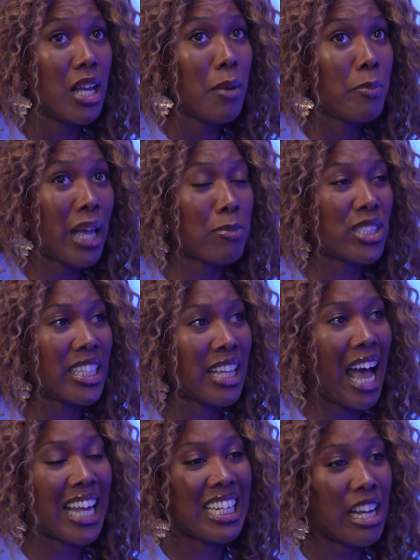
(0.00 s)
be able to
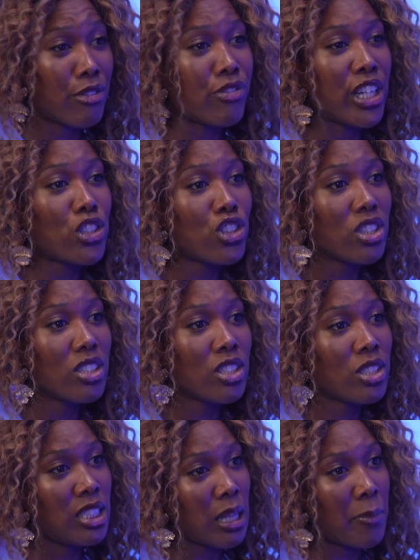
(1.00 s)
add leverage
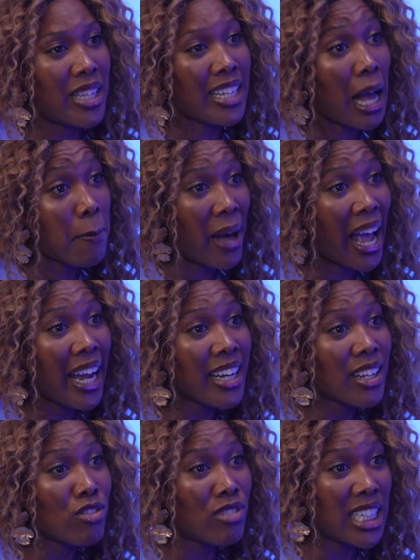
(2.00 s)
to some of the
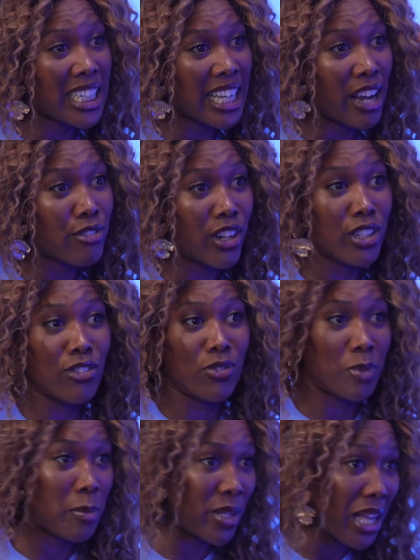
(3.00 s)
campaign and really get in front
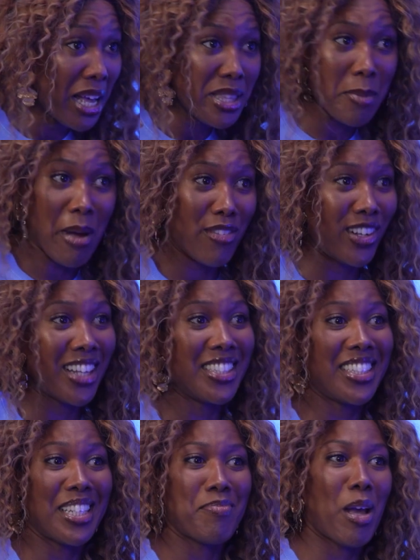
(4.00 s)
of maybe the Mayor of
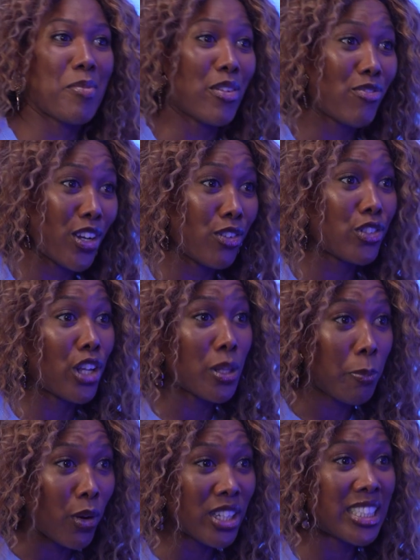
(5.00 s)
London, maybe in front of the
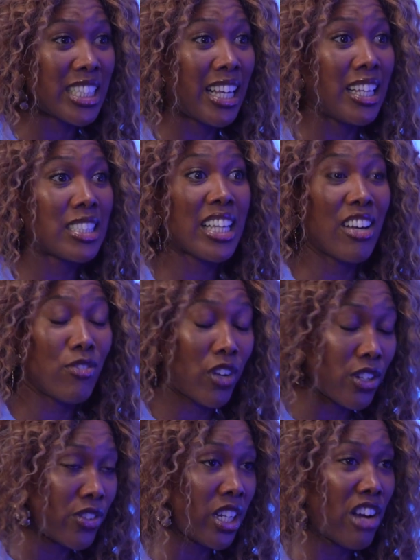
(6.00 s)
policies, get in
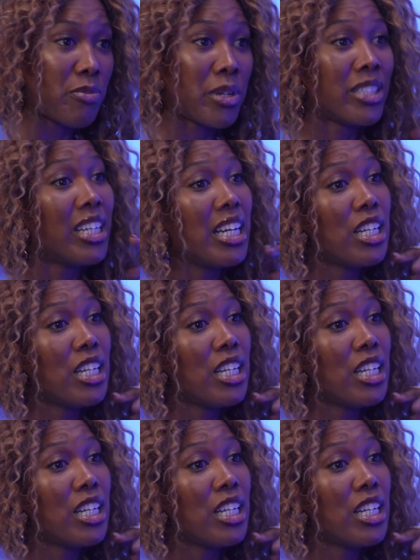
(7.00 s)
front of the government